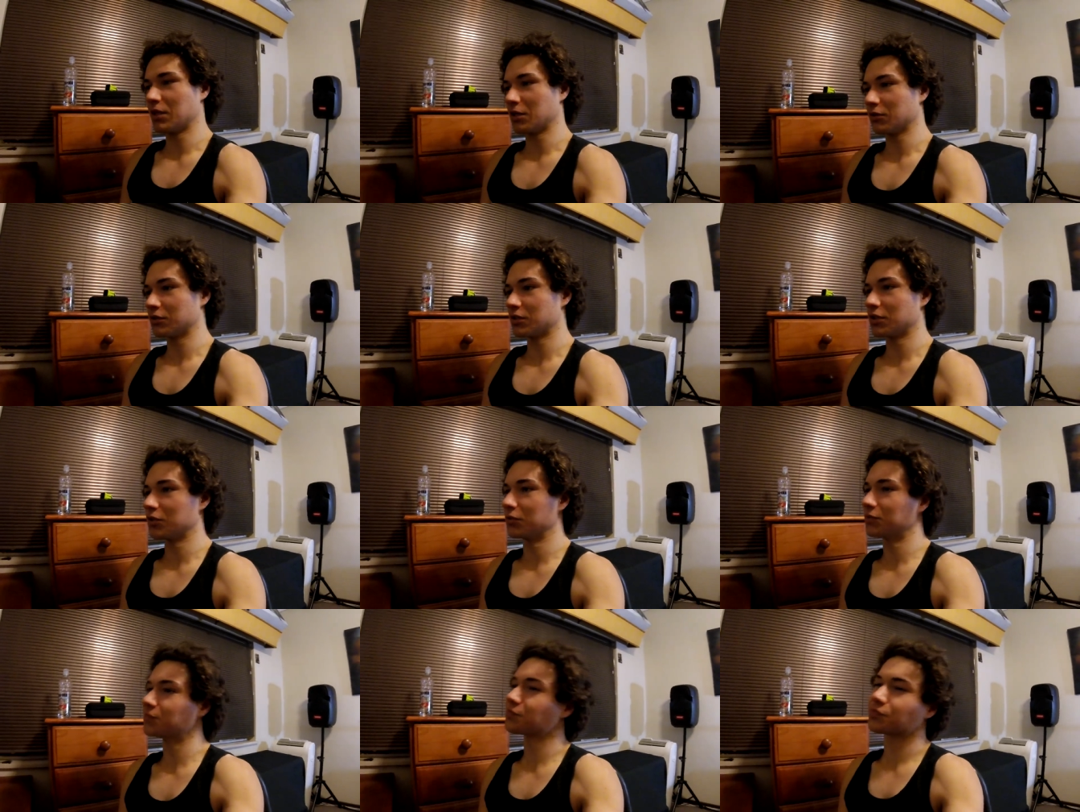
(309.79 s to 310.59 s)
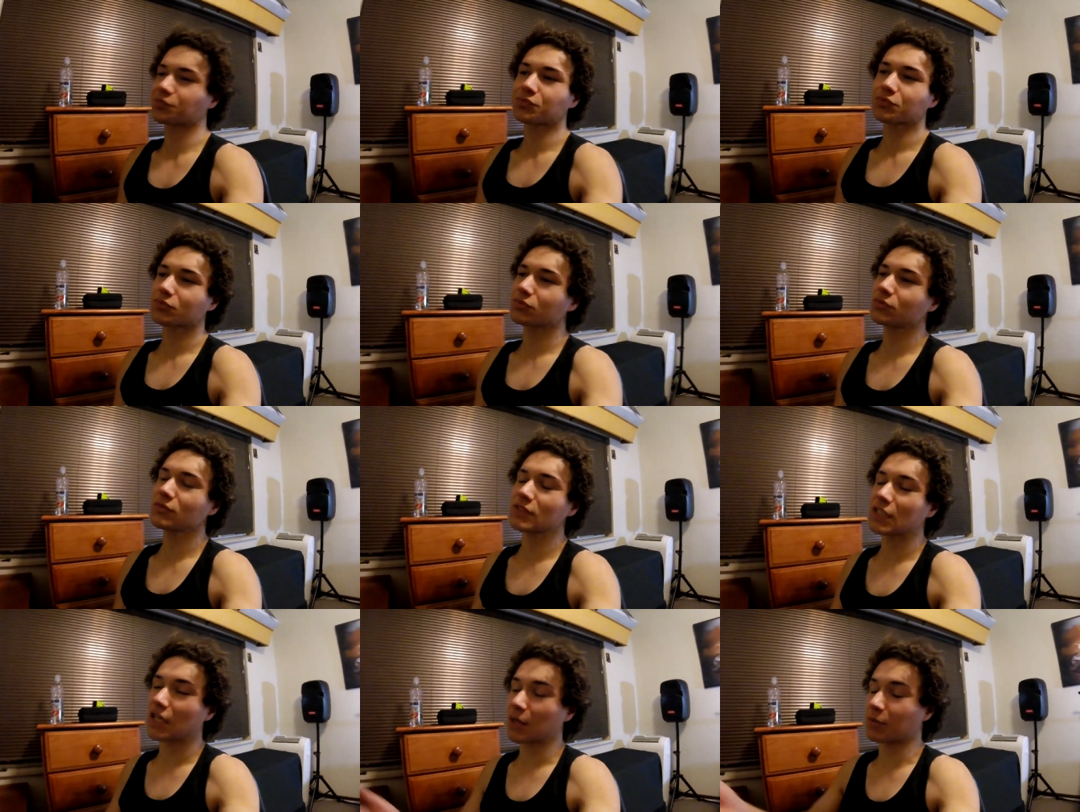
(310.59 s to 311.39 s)
now, so
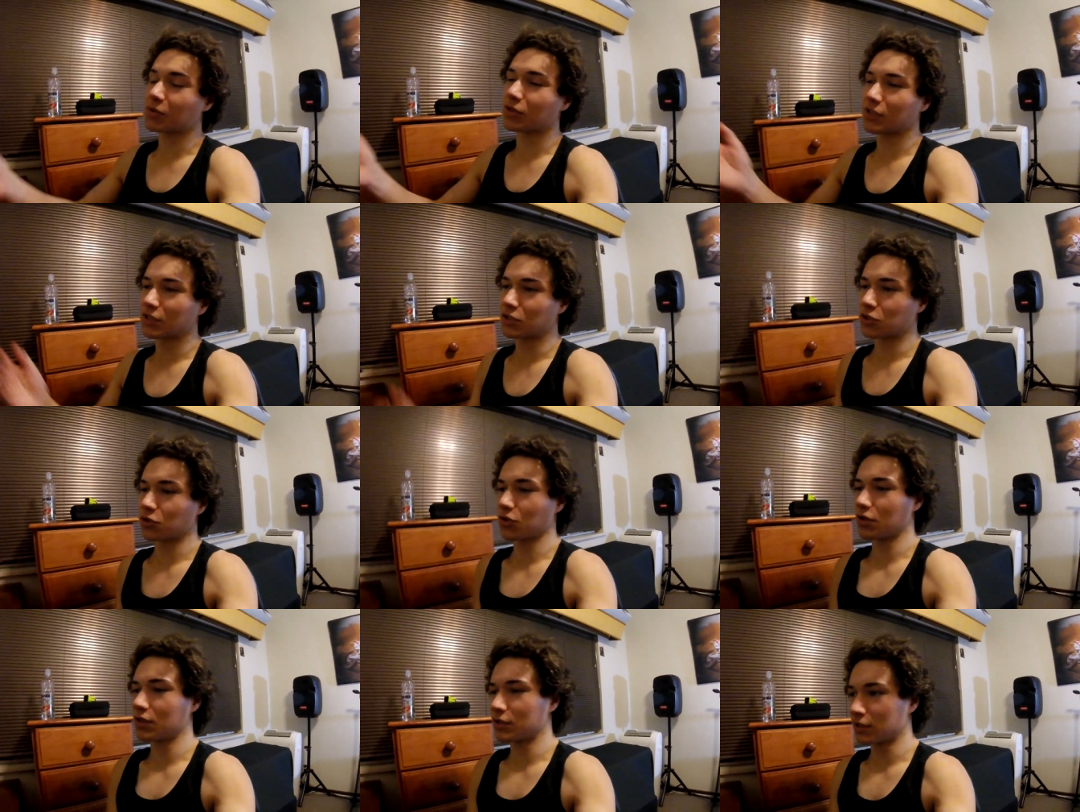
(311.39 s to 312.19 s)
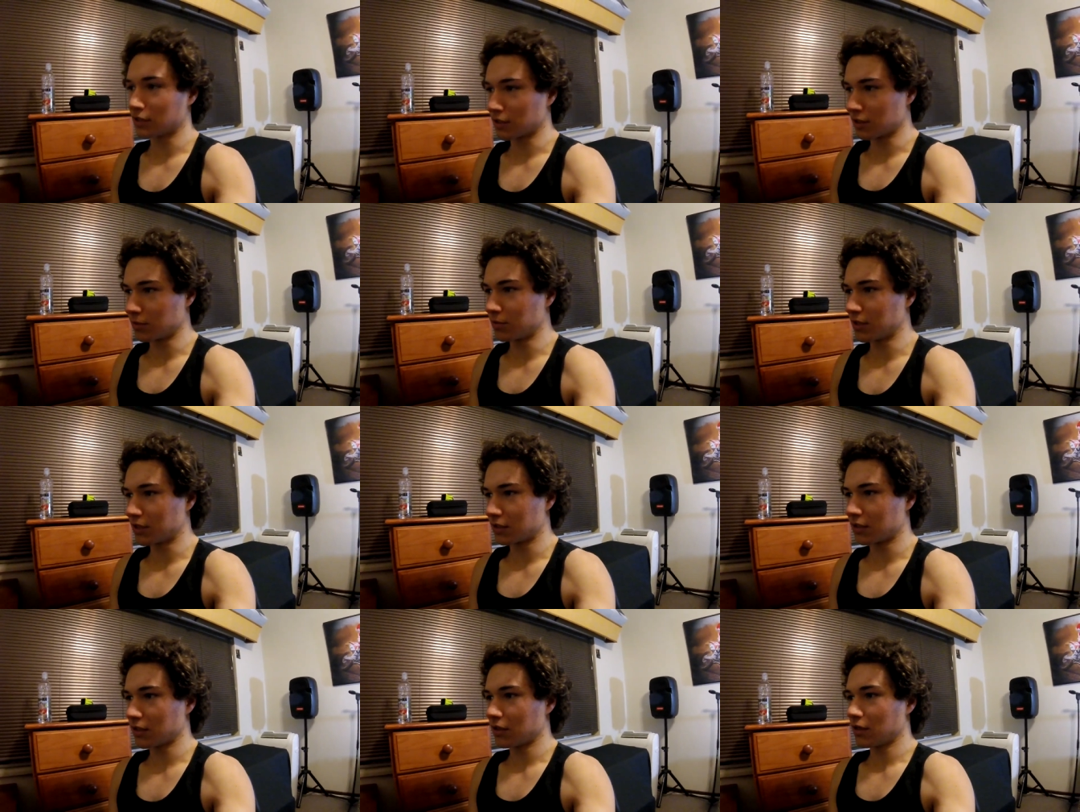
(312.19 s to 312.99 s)
I'm gonna enjoy this a little bit.
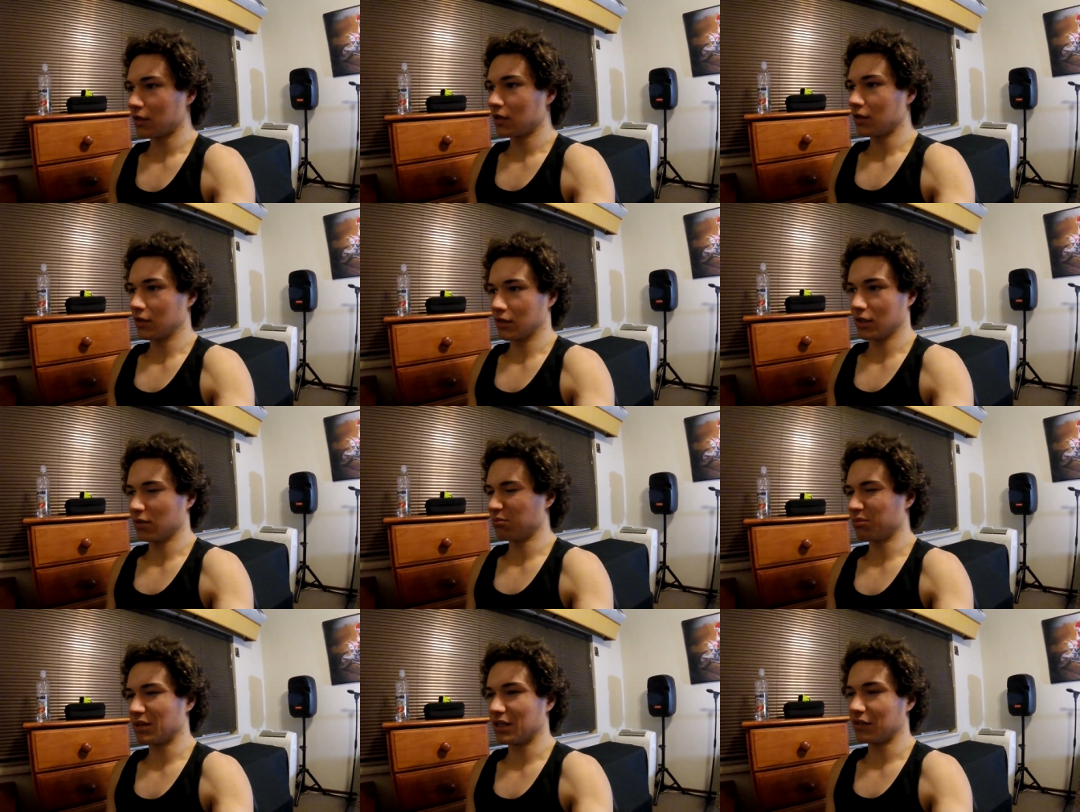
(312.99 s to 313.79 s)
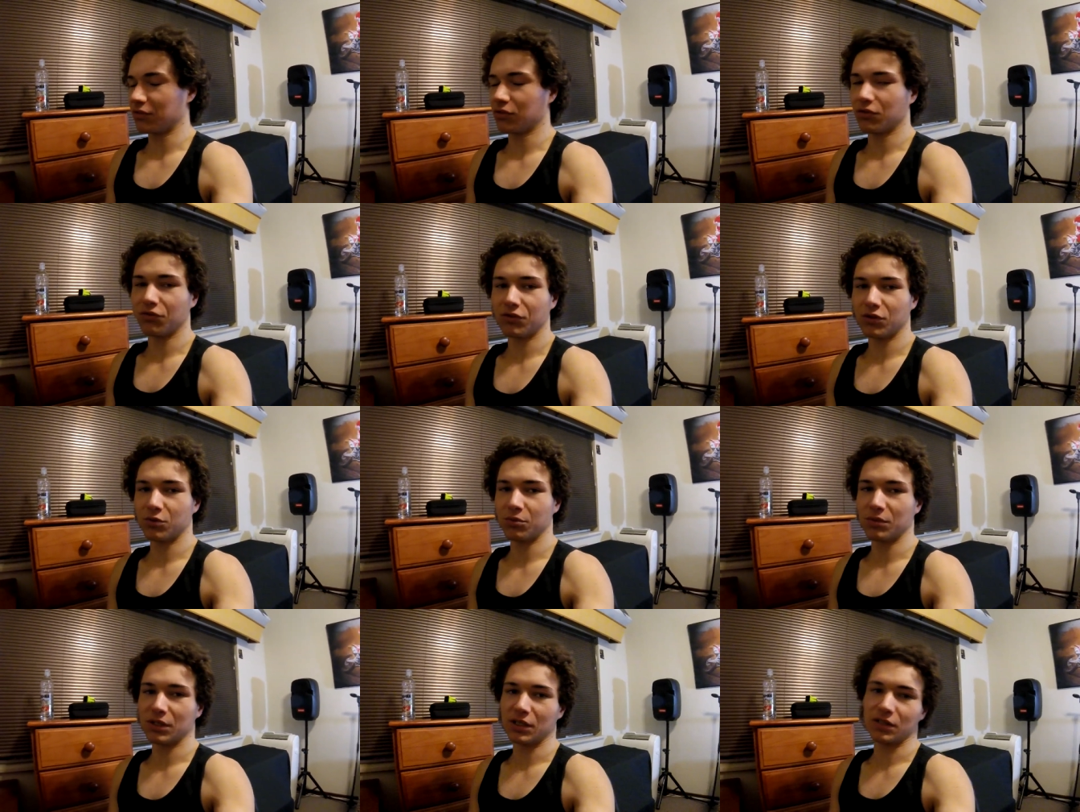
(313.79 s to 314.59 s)
Um, play for a few
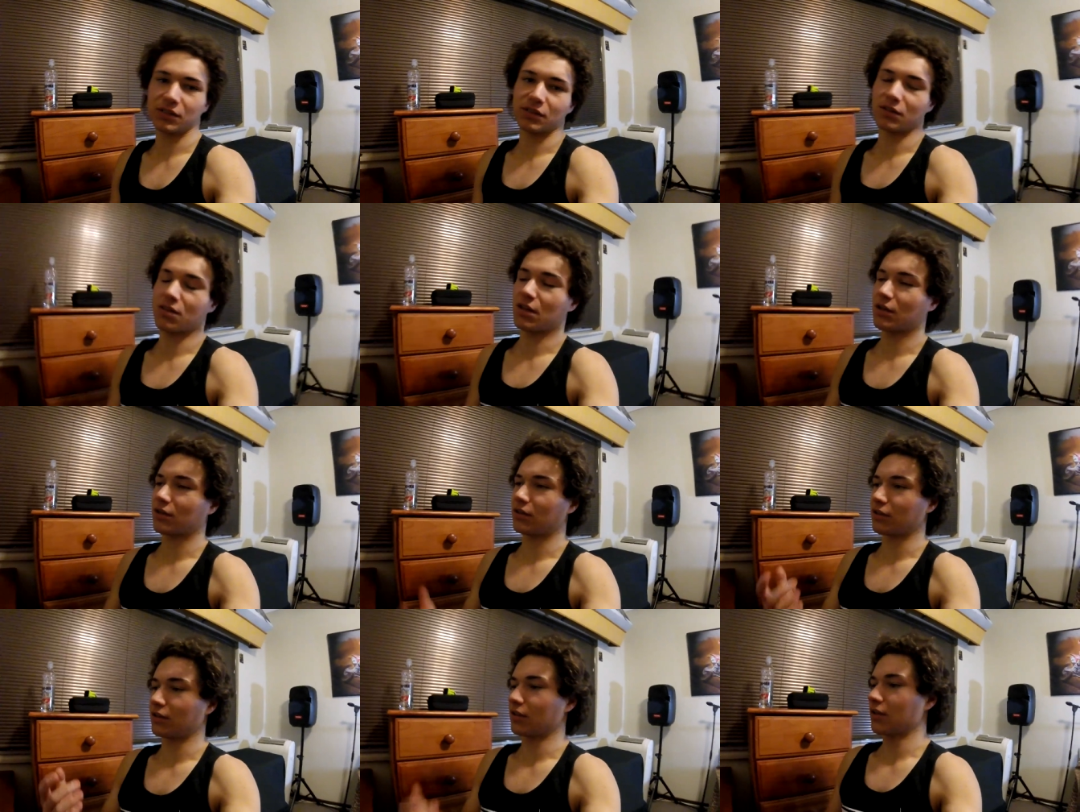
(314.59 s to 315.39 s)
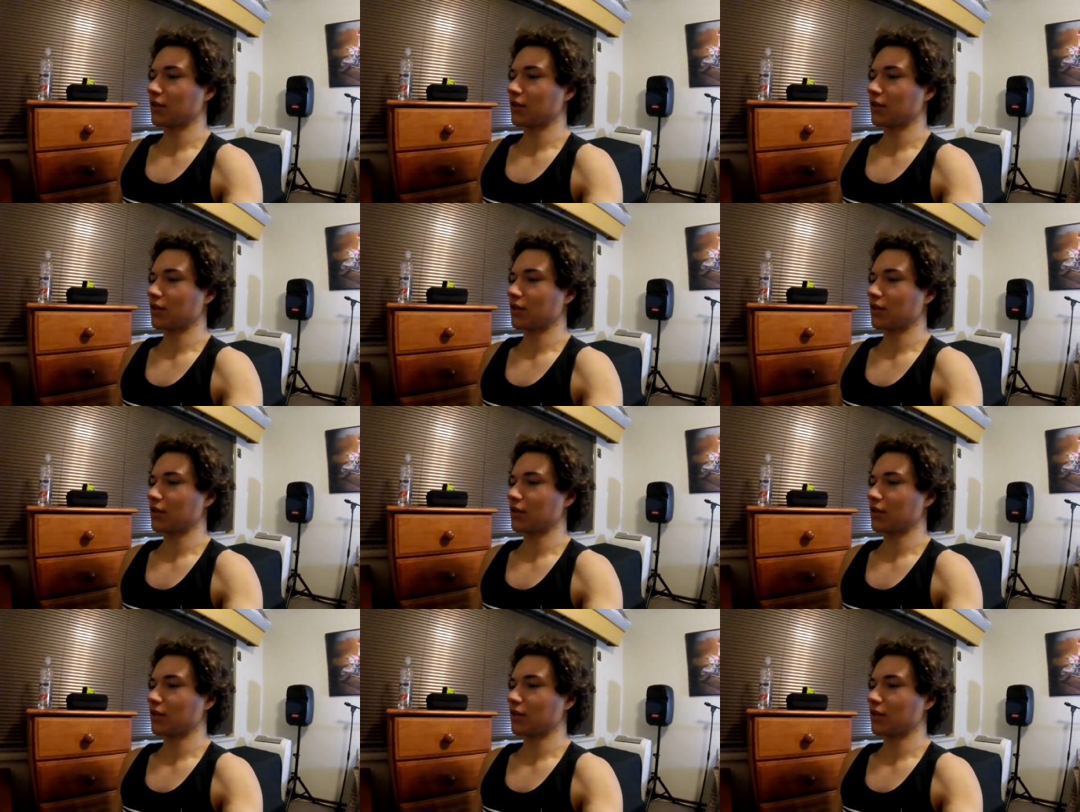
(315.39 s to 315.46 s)
minutes and then I'll